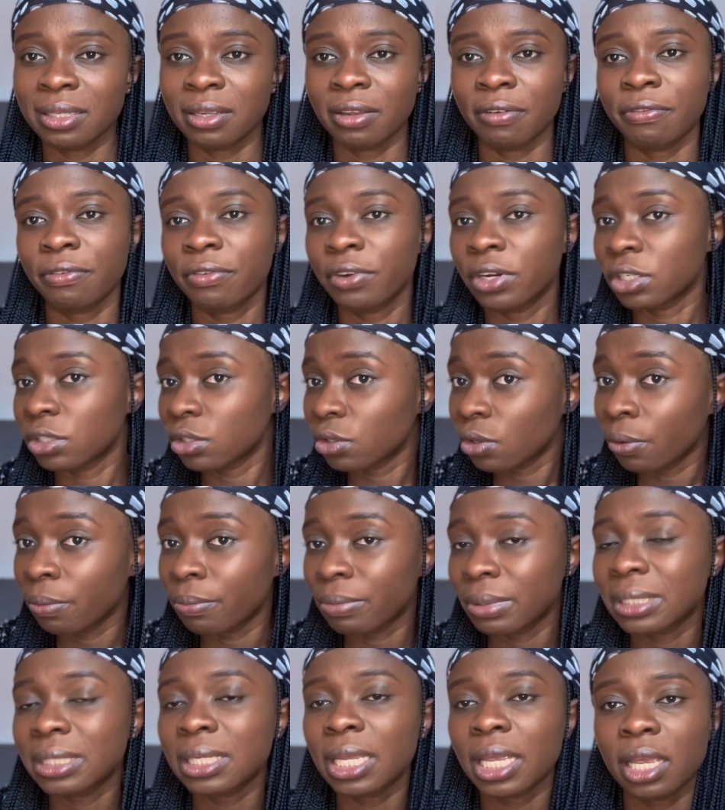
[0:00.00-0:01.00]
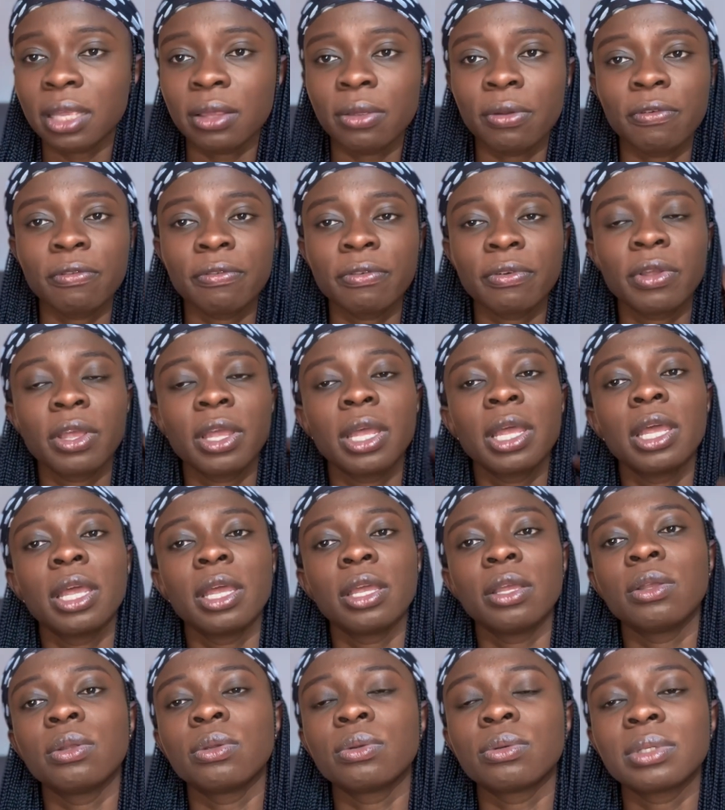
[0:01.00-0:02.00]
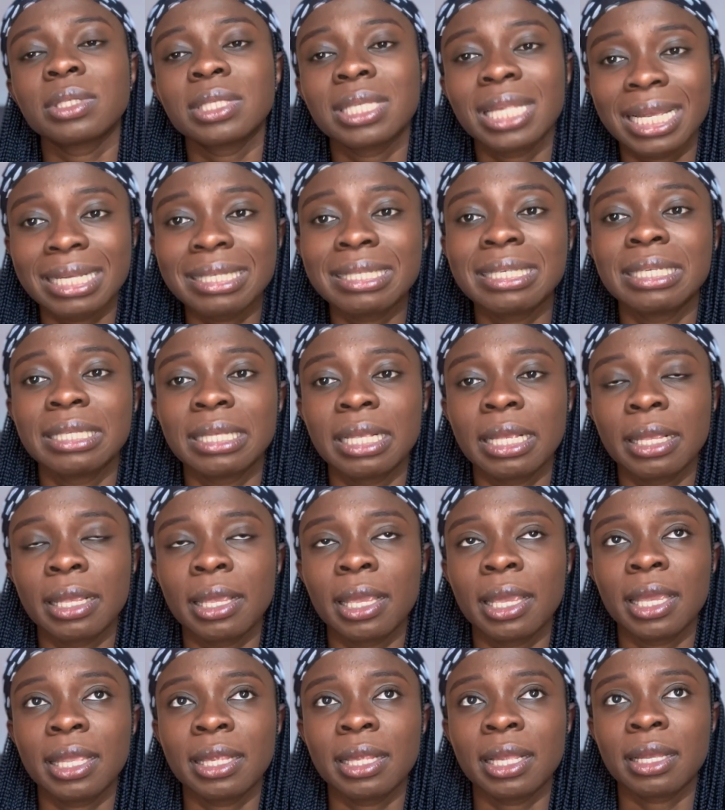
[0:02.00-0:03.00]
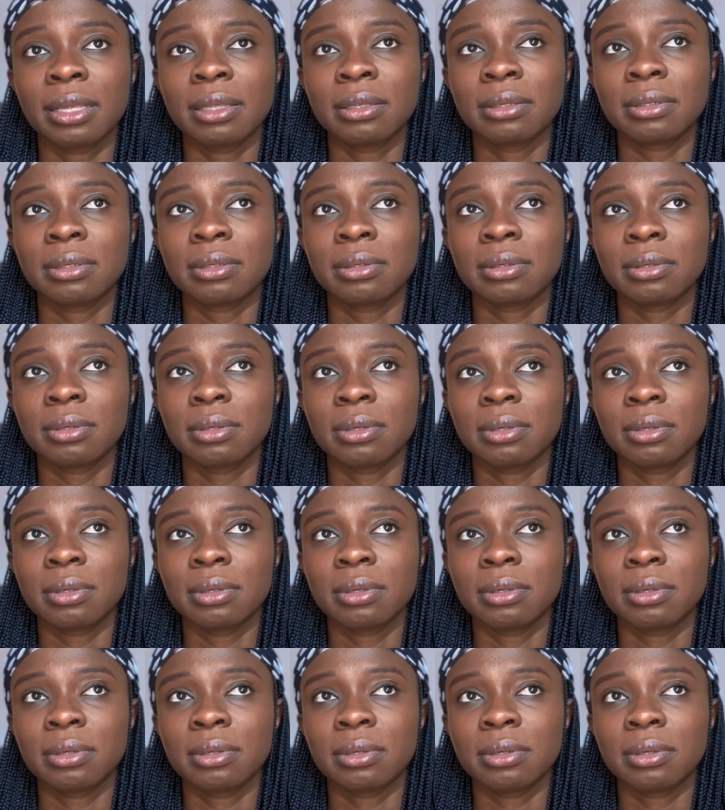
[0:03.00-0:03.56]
afresh. Don't be scared of, you know, starting again and